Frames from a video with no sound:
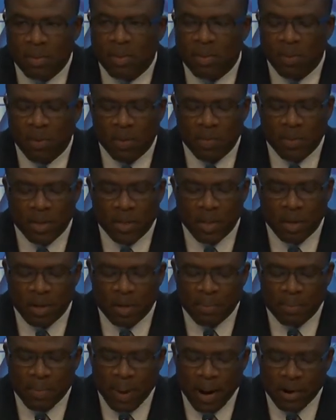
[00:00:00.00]
Over the
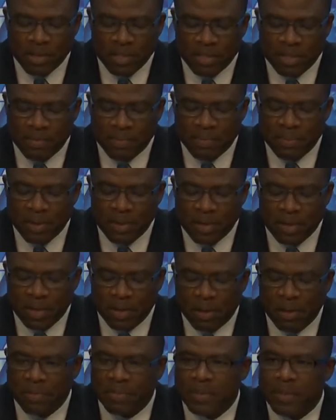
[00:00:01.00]
comparative
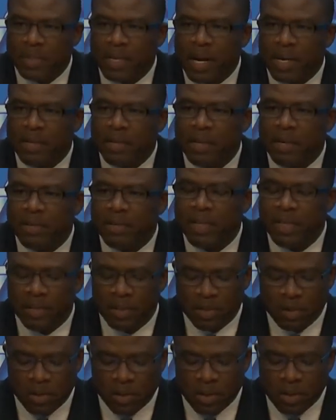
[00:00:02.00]
period of January
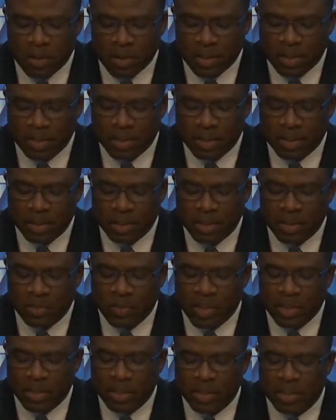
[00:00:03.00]
to August
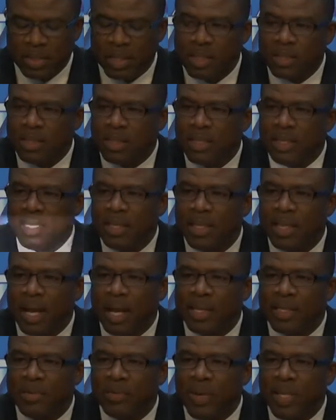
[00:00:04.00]
2016
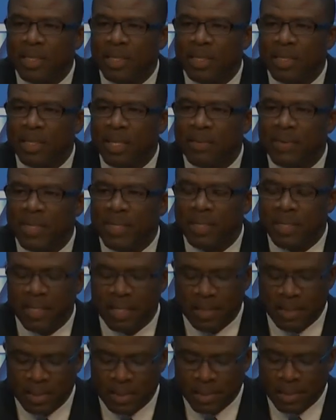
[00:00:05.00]
and
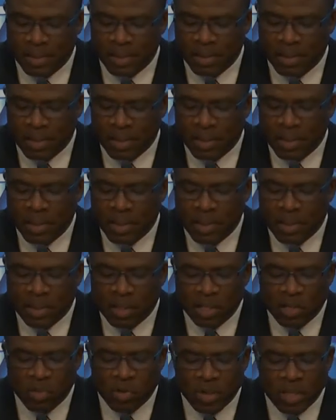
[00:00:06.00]
2017,
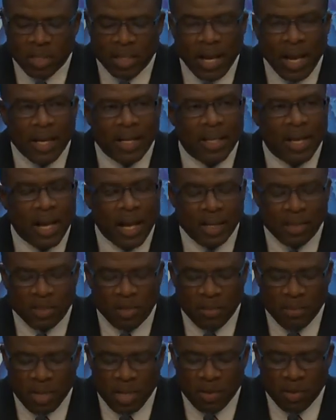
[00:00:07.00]
the Trinidad and
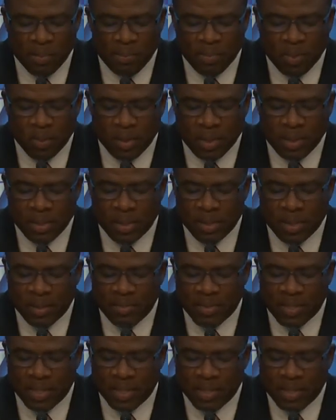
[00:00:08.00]
Tobago Police
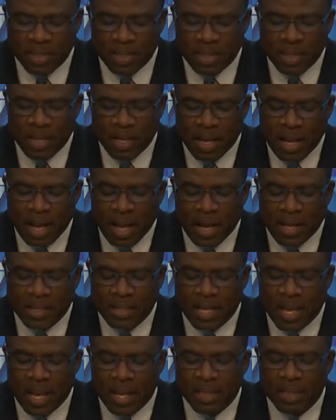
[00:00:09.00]
Service
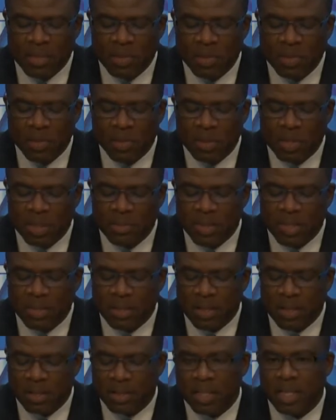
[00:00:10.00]
has had notable
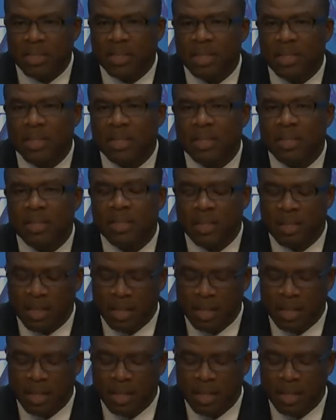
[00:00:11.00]
successes